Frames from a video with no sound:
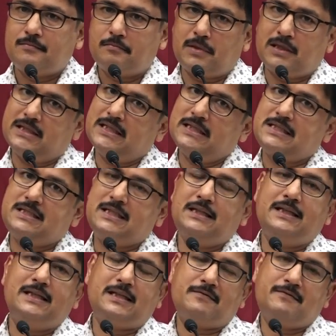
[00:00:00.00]
But then still
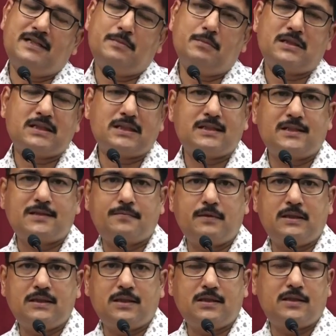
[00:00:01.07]
they are very much
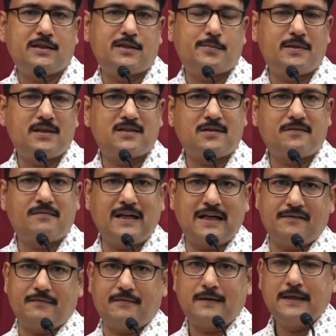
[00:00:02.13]
successful in the other spheres of
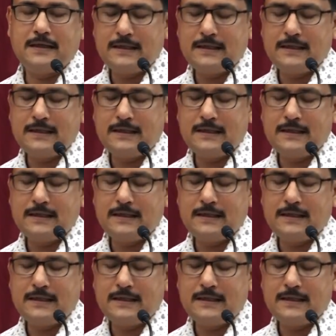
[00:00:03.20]
life.